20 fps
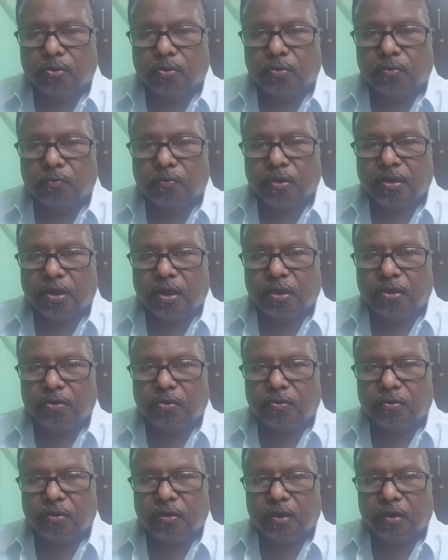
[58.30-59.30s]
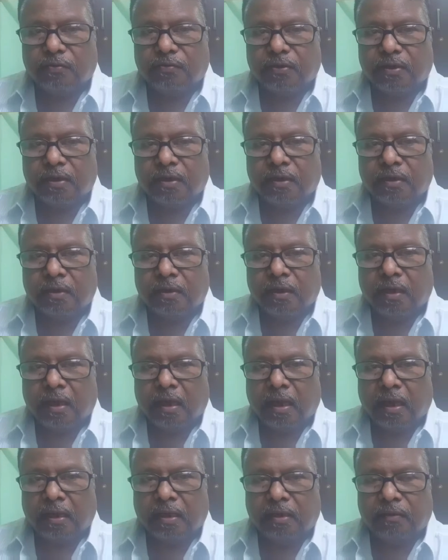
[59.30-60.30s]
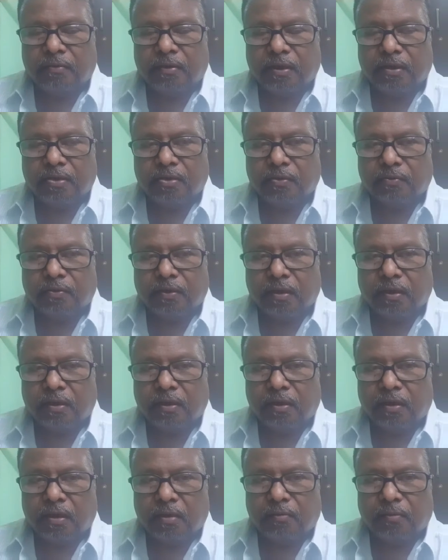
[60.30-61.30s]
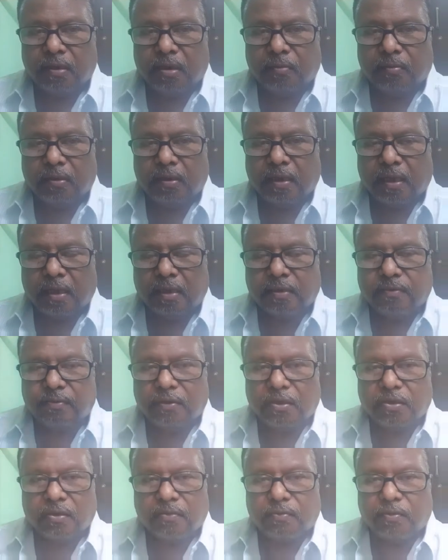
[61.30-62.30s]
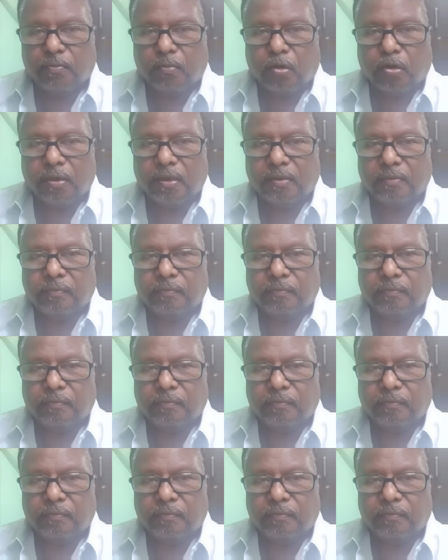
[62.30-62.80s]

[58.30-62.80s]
which control the different activities of the metabolic activities of the body